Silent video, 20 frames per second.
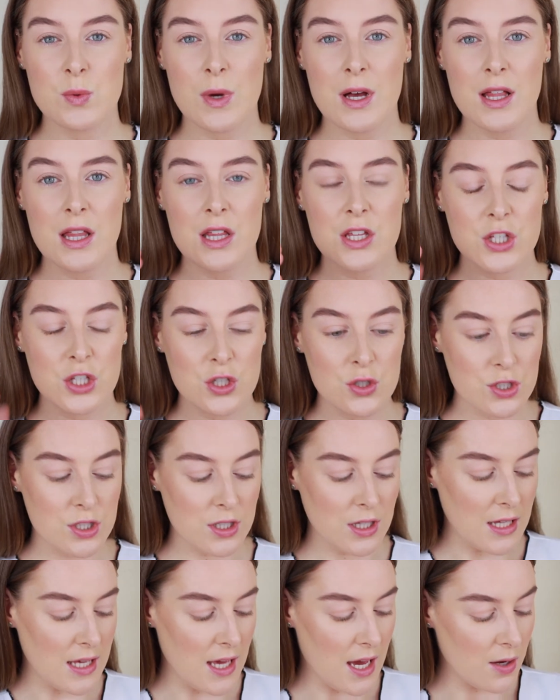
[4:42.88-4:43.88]
well,
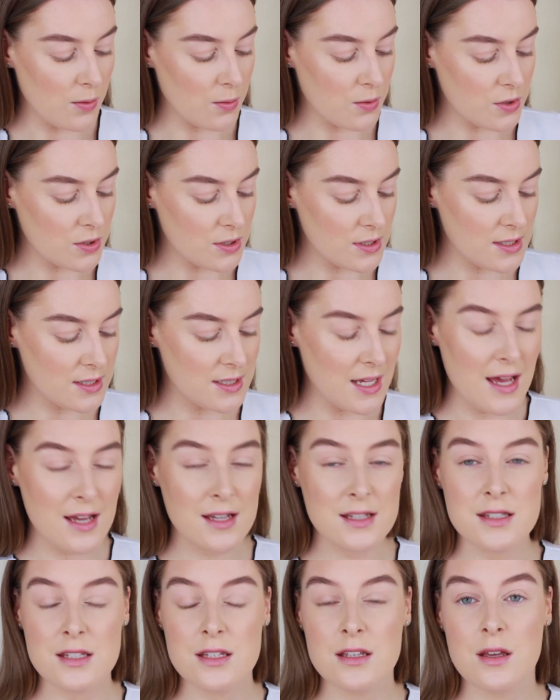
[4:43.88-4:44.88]
usually I would
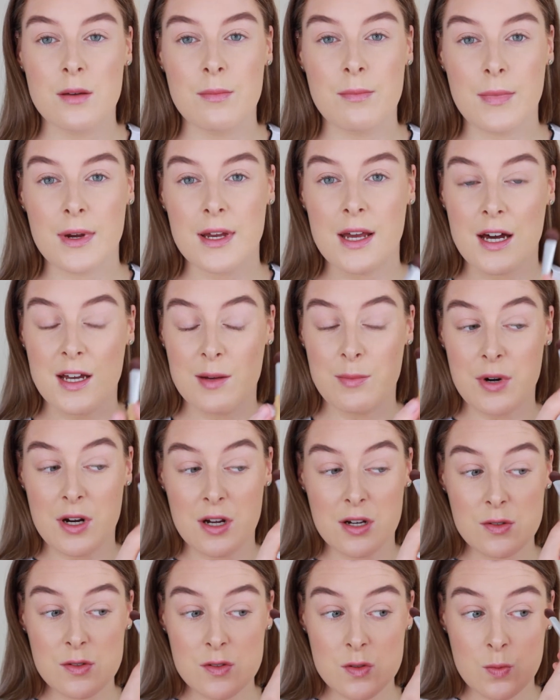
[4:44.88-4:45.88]
set my
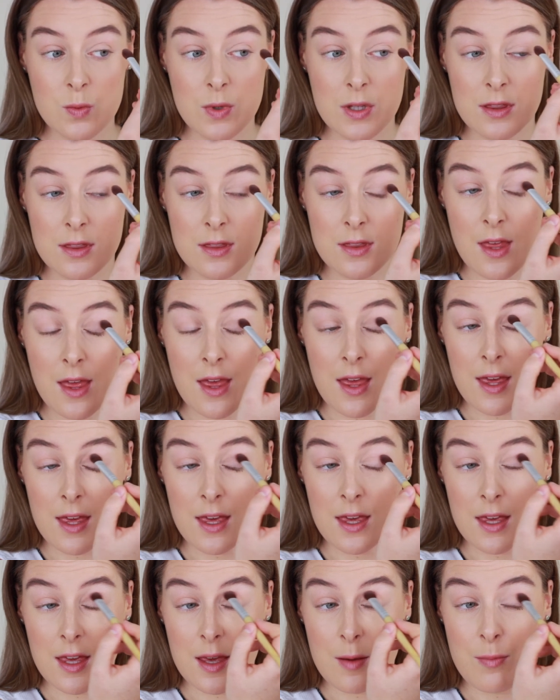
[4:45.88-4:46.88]
eyebrows with
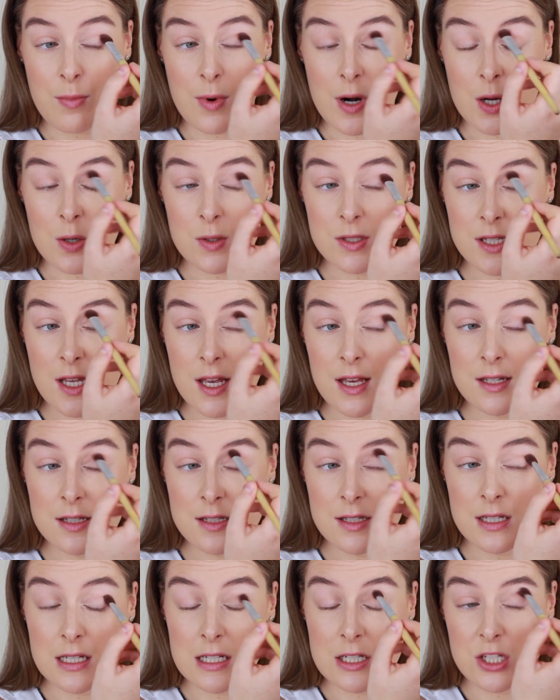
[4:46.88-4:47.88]
a brow
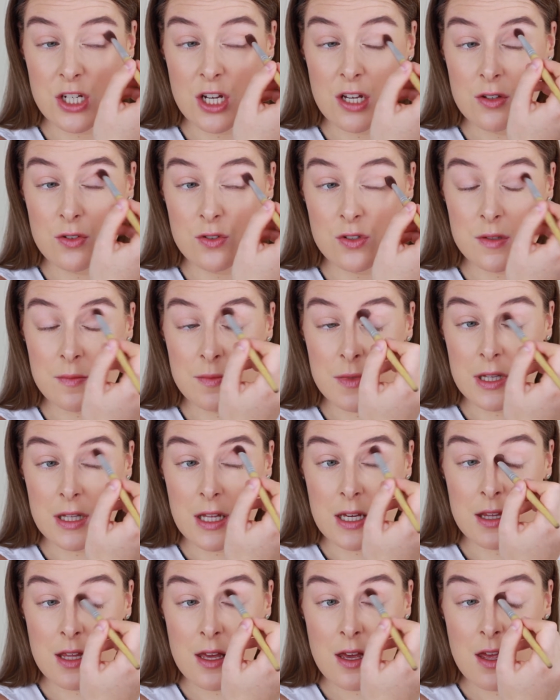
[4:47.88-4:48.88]
set in gel or something
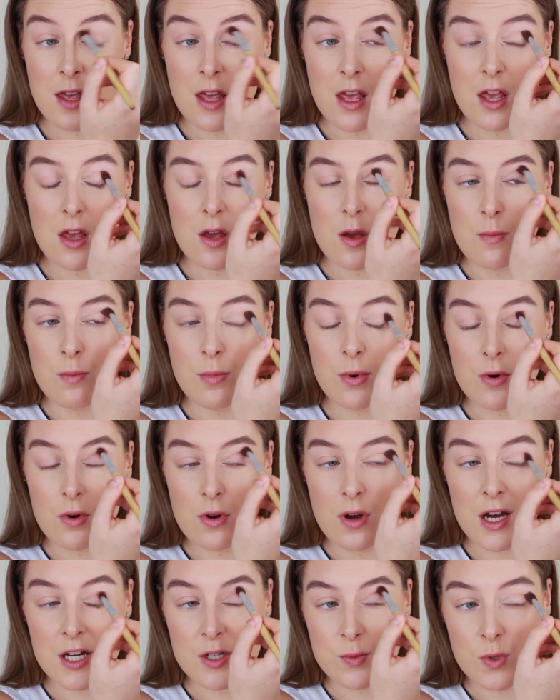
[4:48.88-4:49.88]
like that,
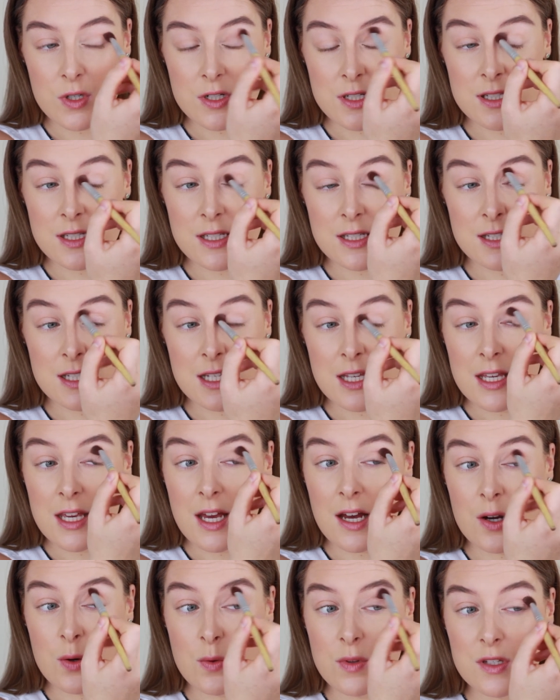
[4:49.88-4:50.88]
but I want to see
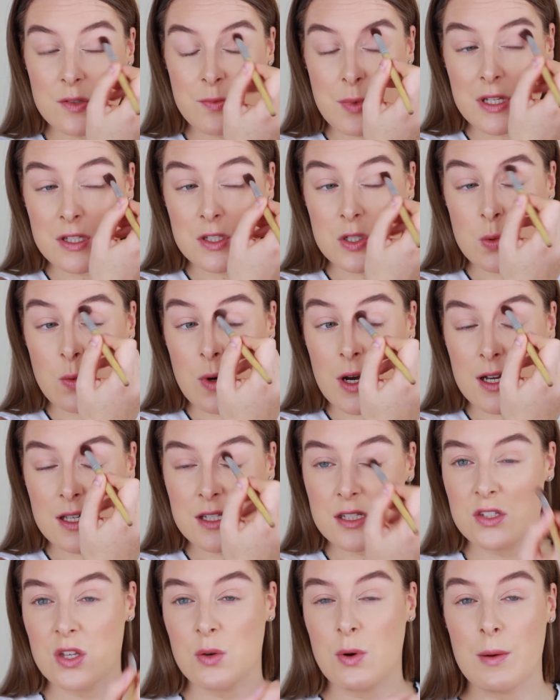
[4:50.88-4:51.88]
how this pencil
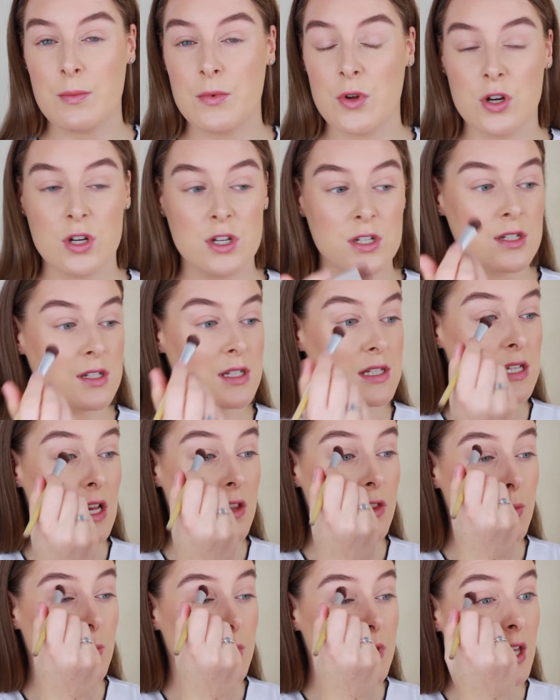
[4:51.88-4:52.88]
wears, so I'm not going to
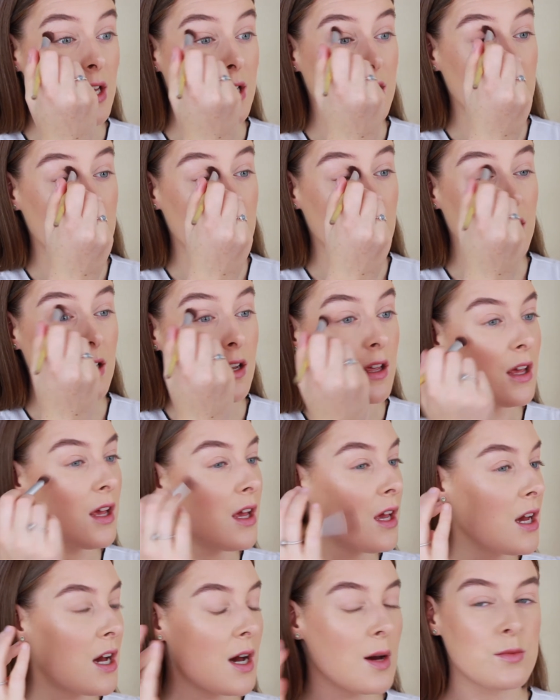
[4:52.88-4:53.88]
set them with anything.
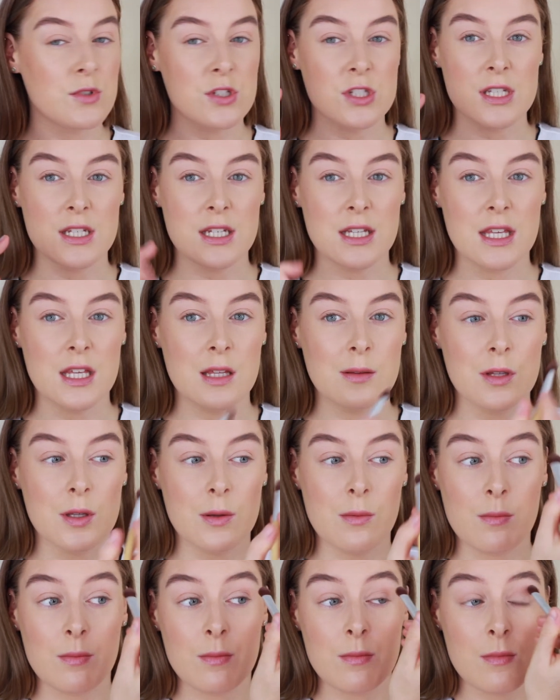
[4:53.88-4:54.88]
I'm just going to keep
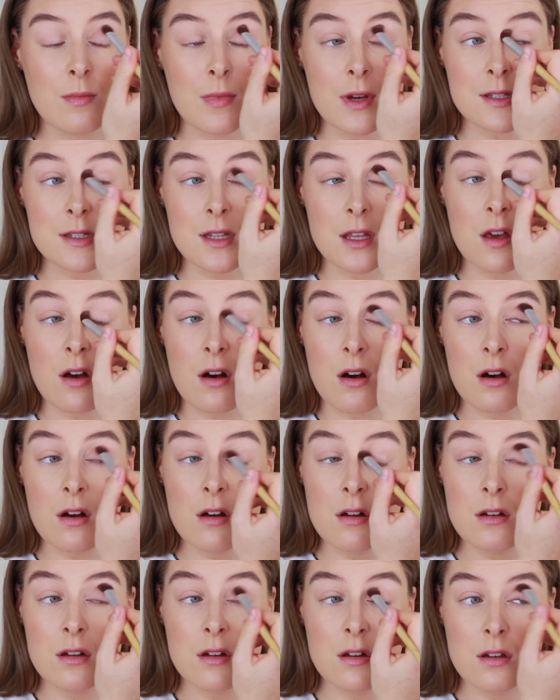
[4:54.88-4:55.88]
them as they
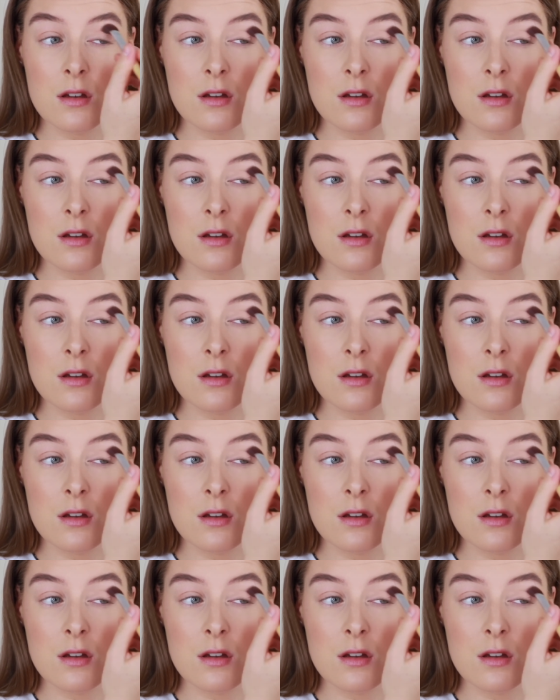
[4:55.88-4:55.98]
are.